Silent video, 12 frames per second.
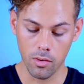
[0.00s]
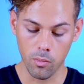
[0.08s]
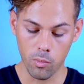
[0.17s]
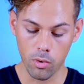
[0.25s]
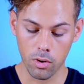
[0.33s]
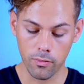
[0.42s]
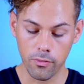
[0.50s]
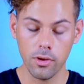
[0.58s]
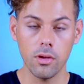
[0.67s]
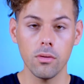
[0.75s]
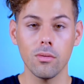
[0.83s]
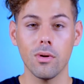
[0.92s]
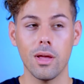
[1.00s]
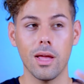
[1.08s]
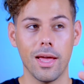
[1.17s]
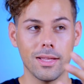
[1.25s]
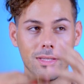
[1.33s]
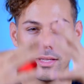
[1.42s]
work for you,
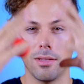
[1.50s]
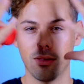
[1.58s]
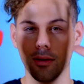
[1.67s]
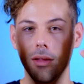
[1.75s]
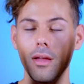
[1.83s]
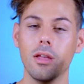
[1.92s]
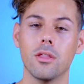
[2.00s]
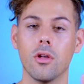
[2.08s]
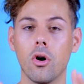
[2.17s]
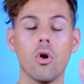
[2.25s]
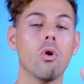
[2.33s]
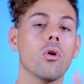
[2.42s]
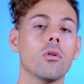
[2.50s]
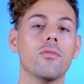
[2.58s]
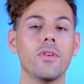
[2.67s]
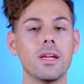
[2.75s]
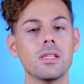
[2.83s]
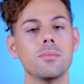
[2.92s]
as in the whole face